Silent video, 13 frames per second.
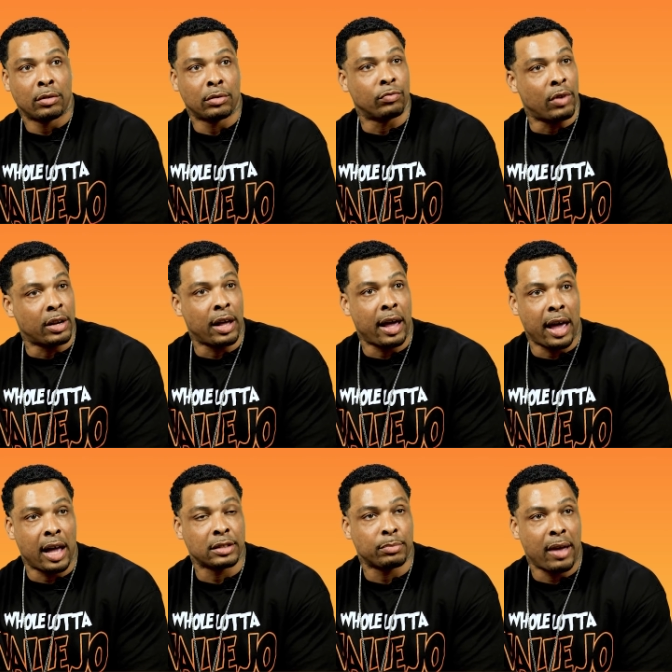running
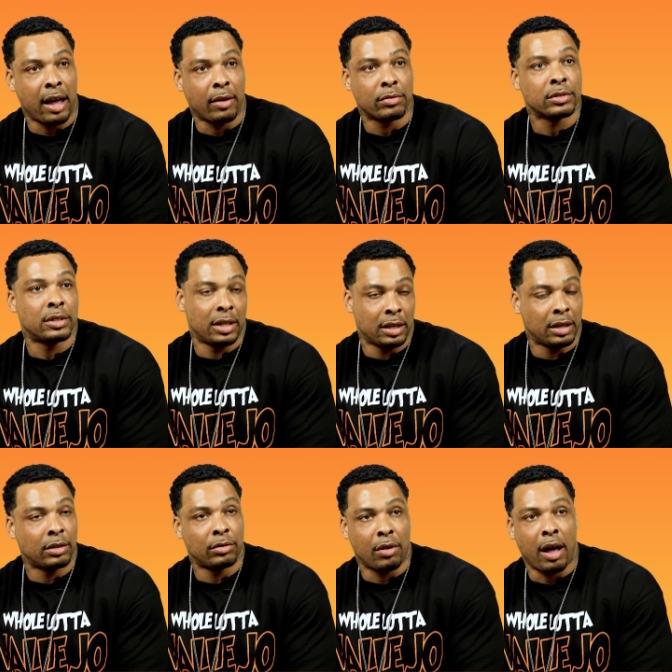ass backwards,
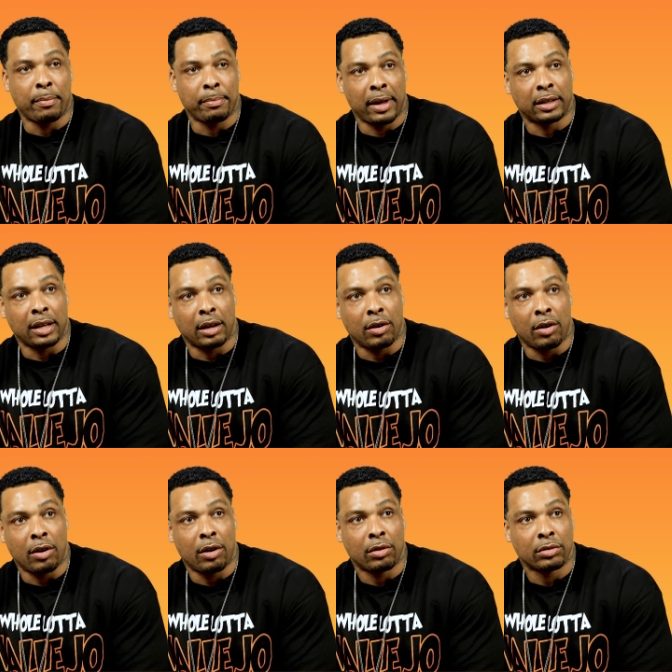then, you know, I make that
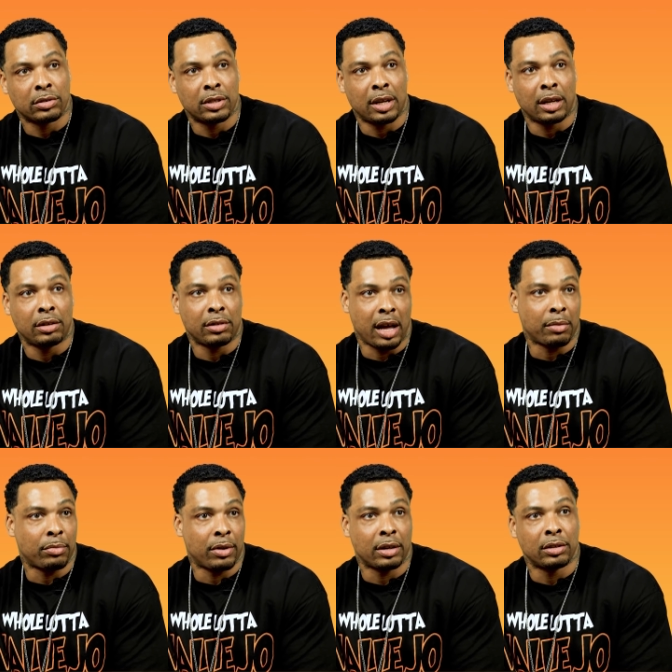call tell you
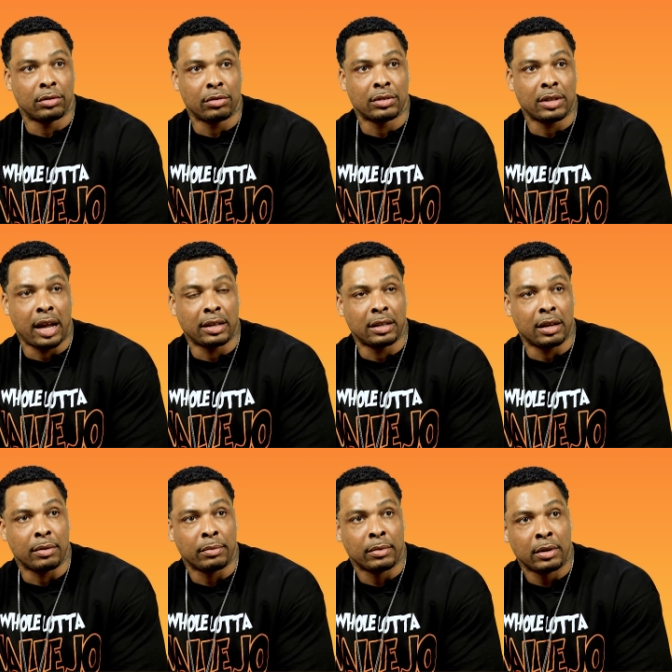like, bro, you know, tighten
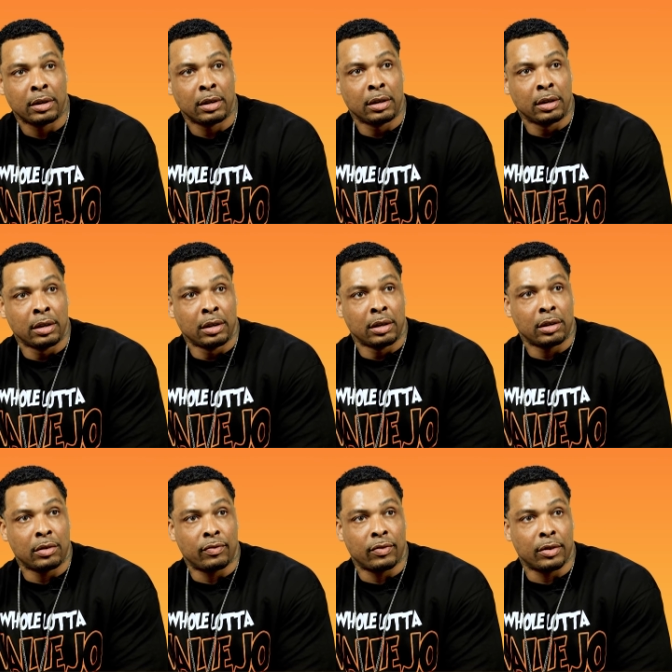up.
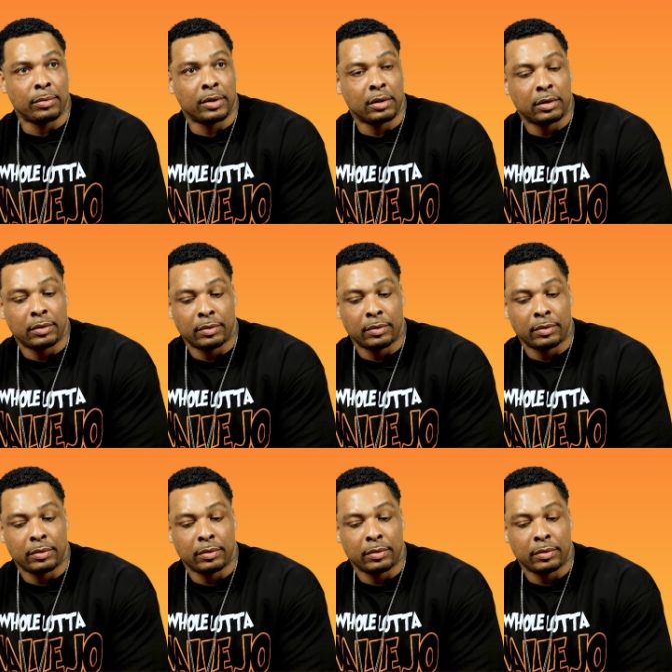You feel me?